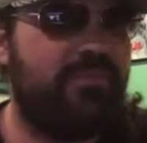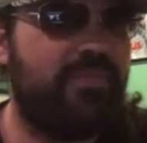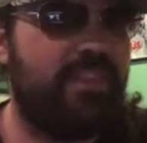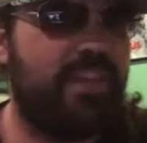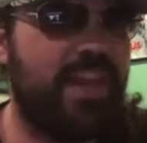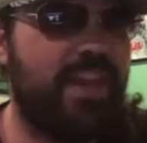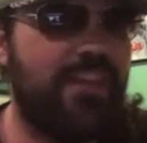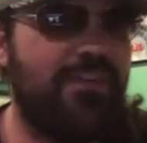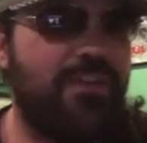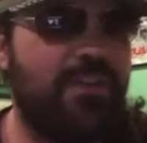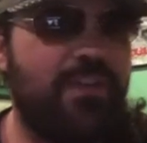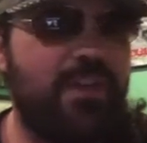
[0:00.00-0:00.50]

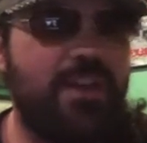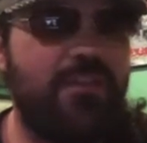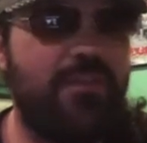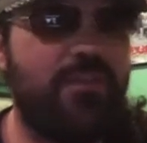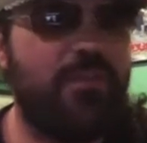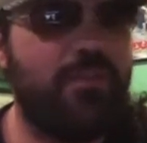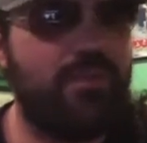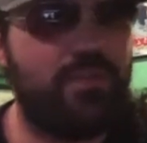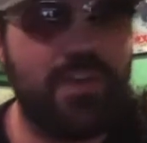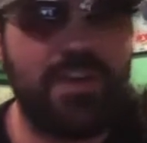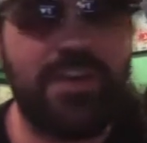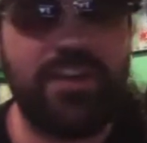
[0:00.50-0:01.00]
If it
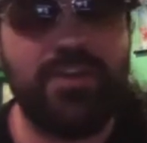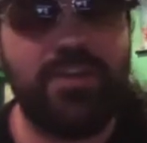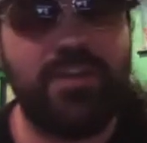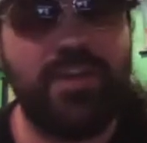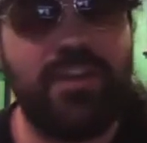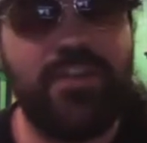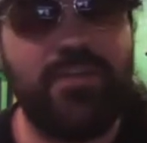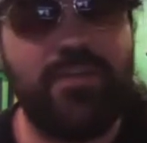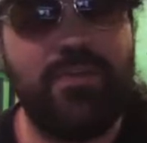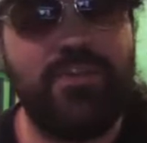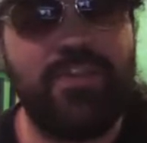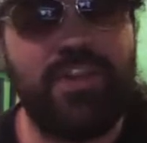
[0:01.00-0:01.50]
was
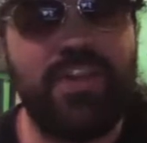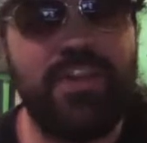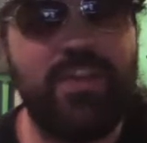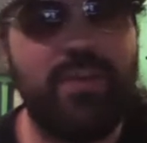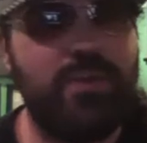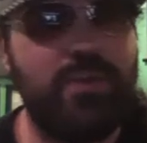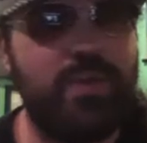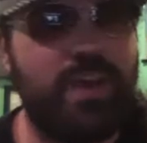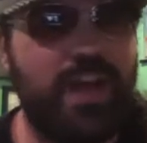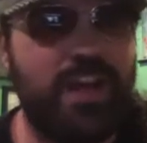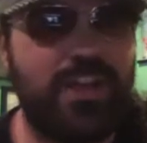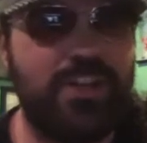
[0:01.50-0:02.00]

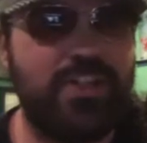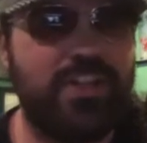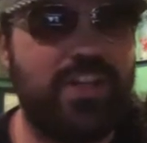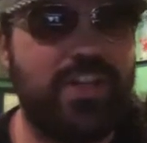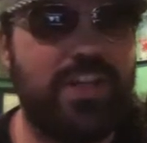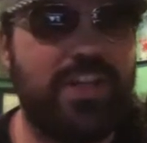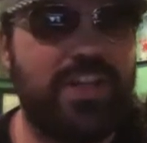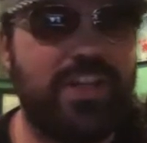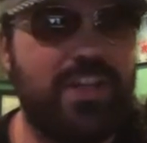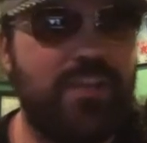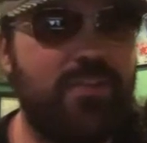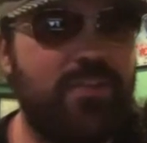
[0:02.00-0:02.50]

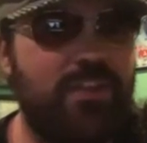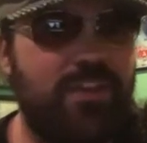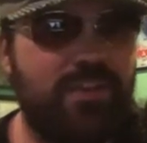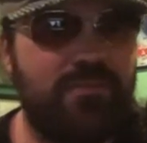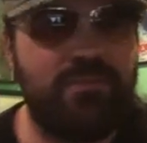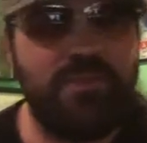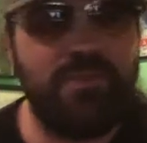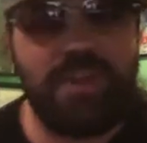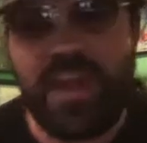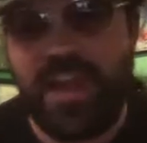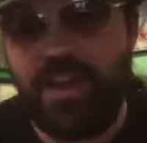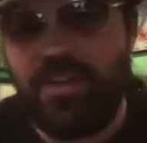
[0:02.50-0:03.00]
Inuyasha, he's
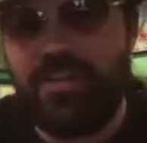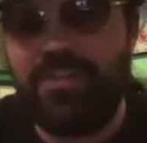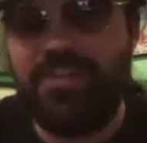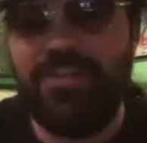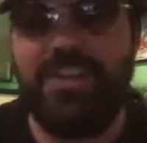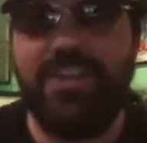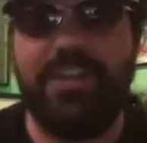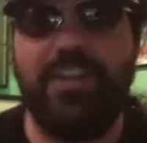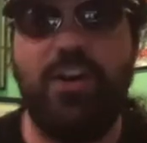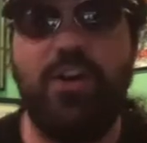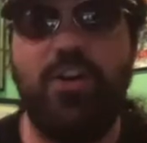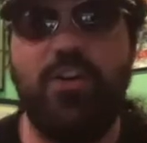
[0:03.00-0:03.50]

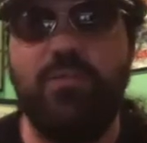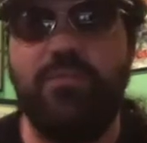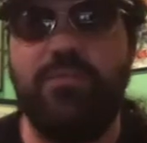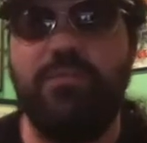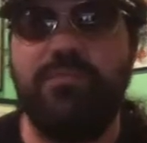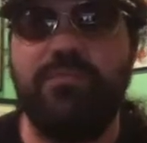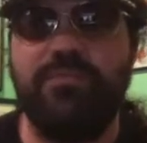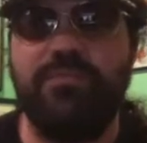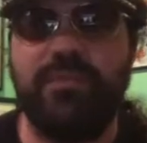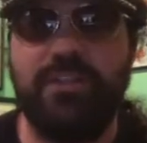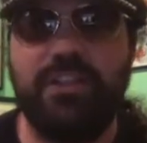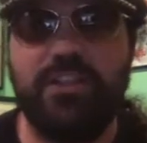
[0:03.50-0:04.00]
like,
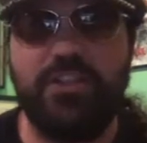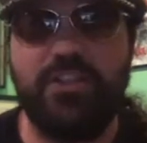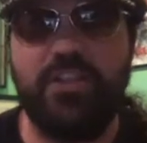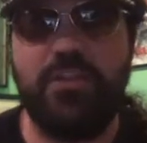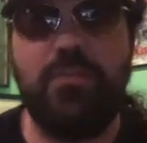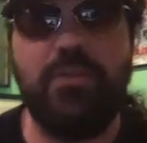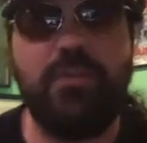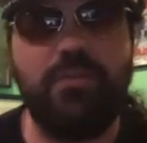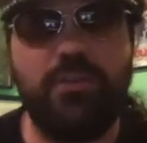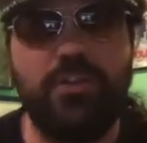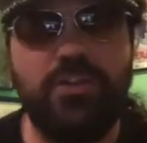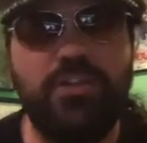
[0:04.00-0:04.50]

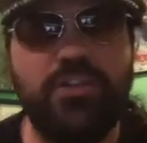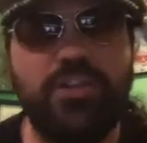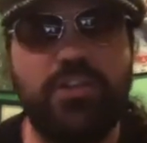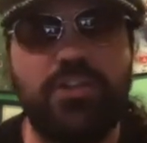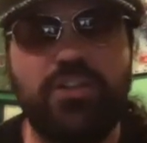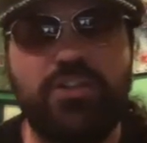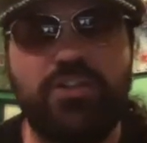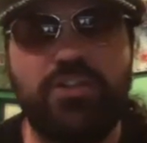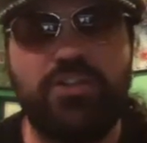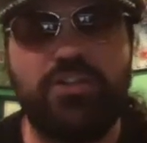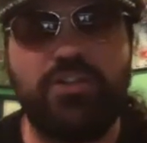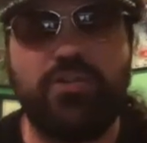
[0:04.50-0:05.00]
you
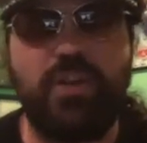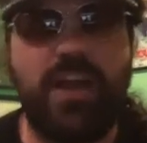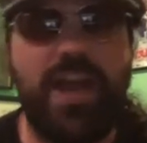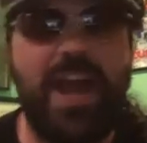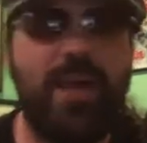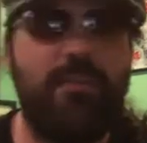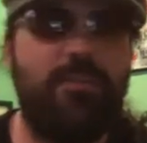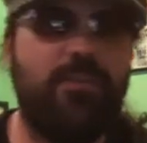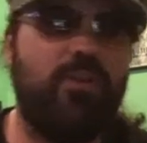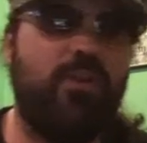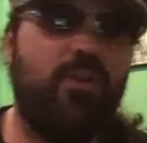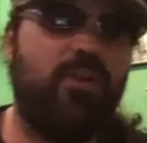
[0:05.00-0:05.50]
shut your
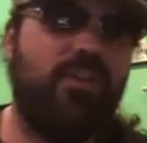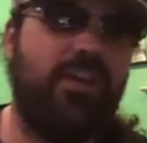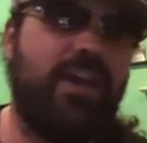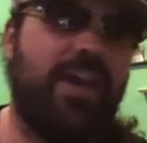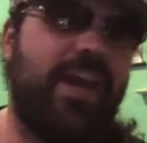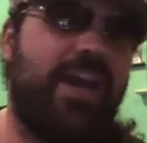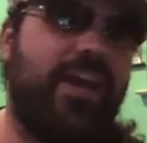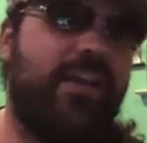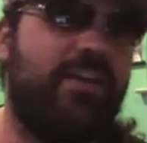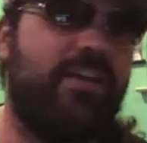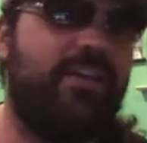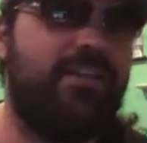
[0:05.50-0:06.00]
trap and all
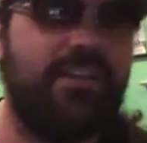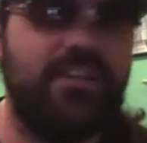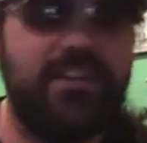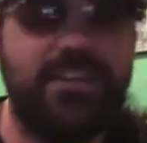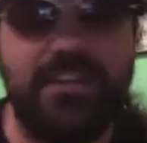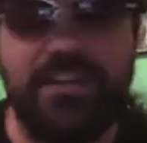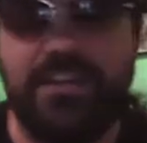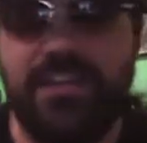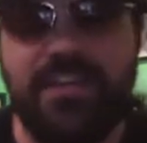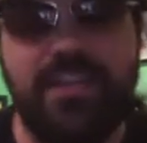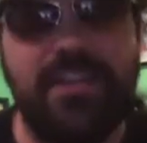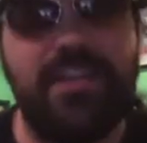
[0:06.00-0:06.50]
that.
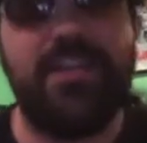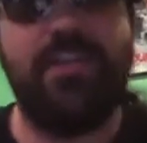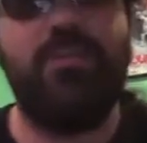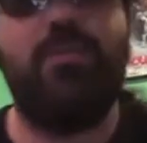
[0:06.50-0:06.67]
He